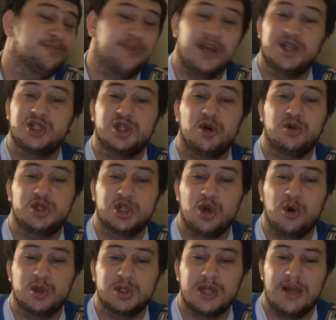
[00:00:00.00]
Big Show
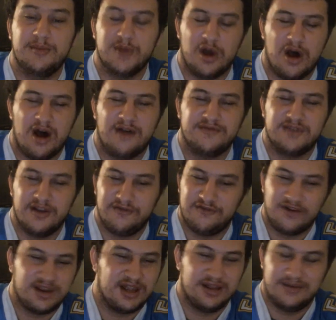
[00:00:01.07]
chokeslammed off the
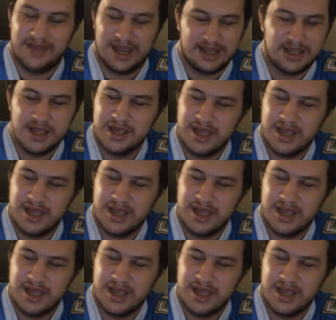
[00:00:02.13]
freaking, like,